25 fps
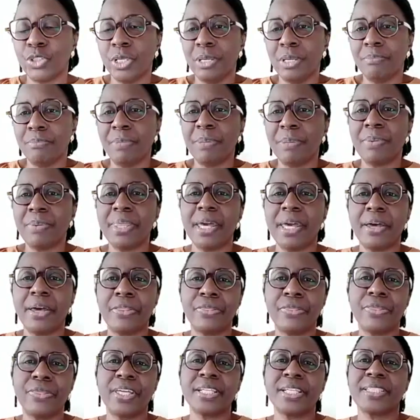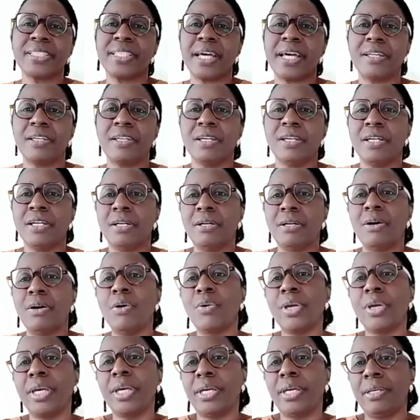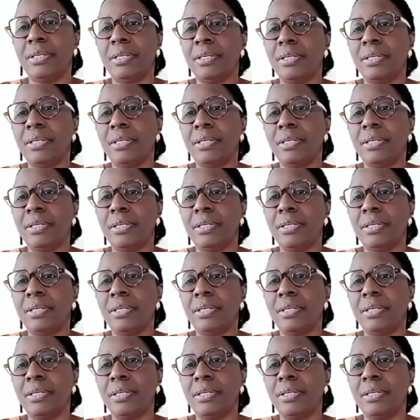Maybe there are things that, okay,